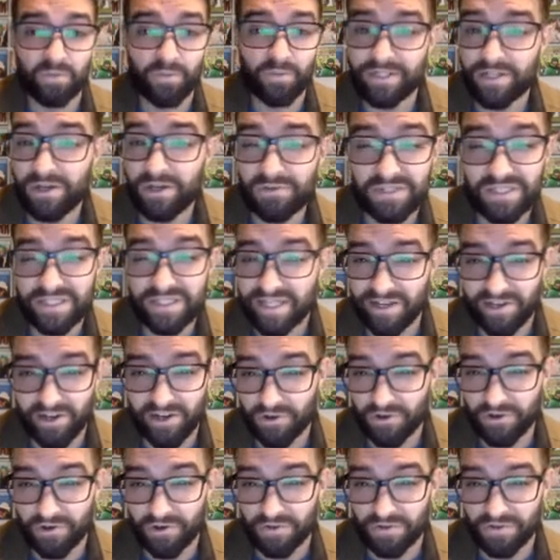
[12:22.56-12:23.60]
we don't see on
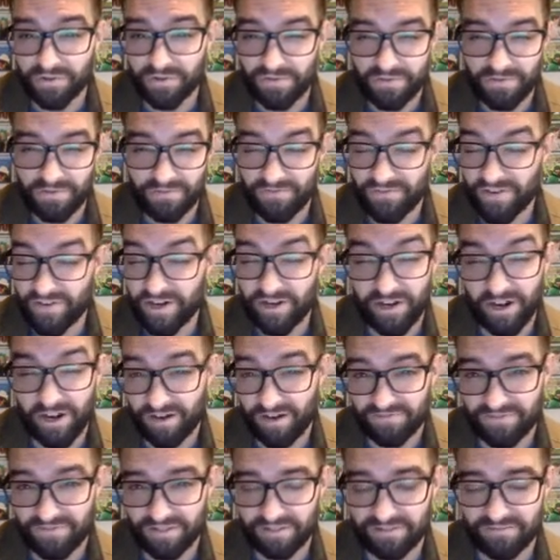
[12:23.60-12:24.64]
Earth very
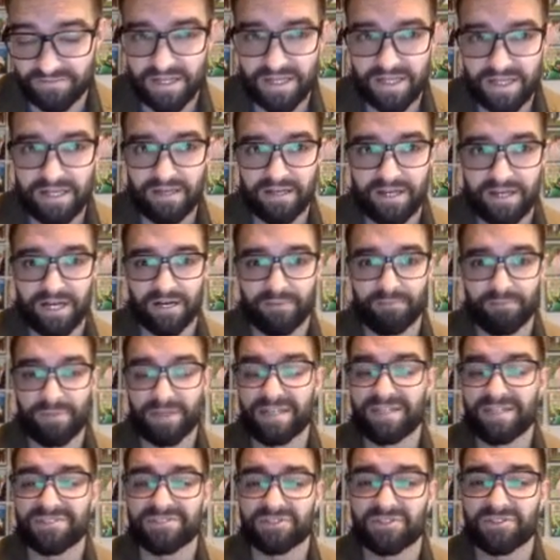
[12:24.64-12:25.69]
often
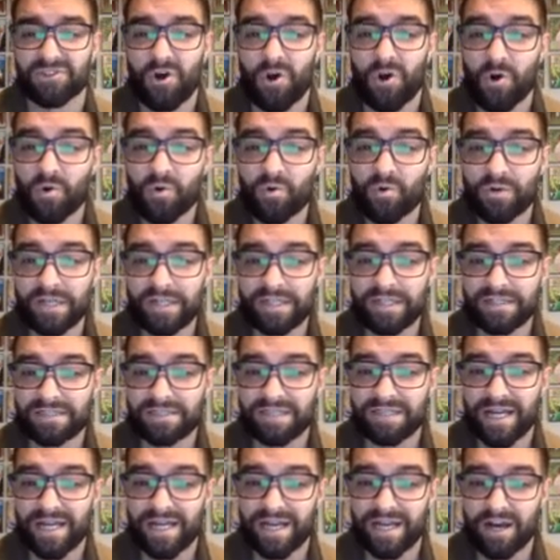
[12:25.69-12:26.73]
because there's always
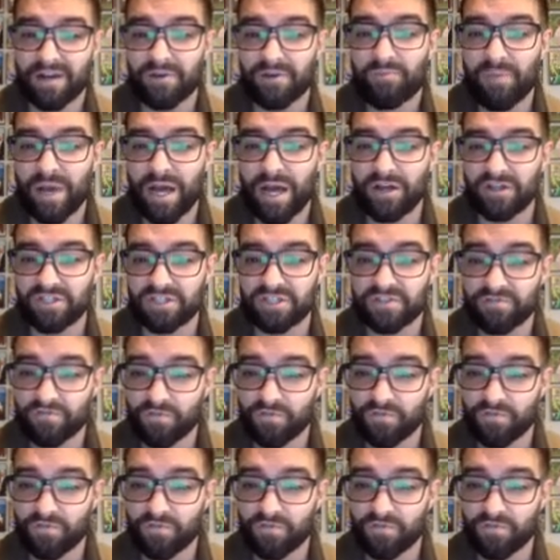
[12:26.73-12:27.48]
an unbalanced